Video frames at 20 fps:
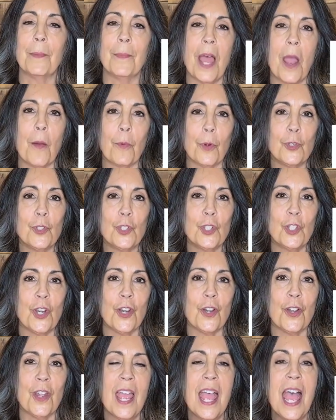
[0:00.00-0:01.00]
not real
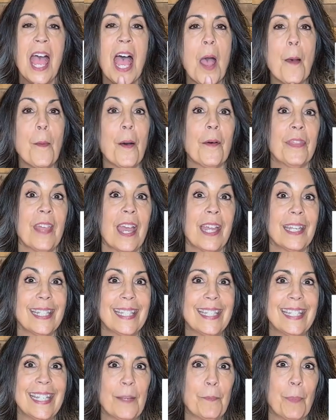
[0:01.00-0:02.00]
sure about that
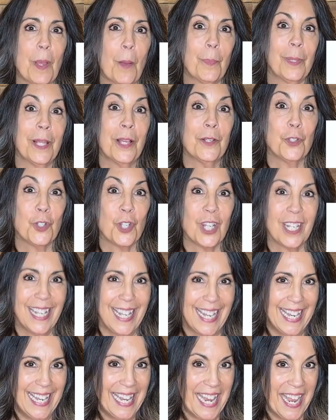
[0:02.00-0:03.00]
deep plunging
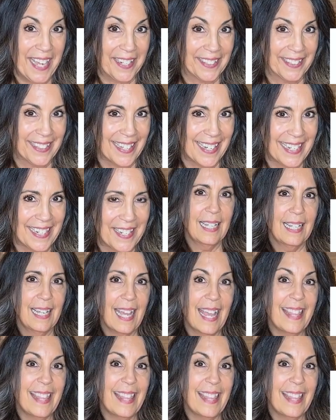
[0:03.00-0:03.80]
neckline. I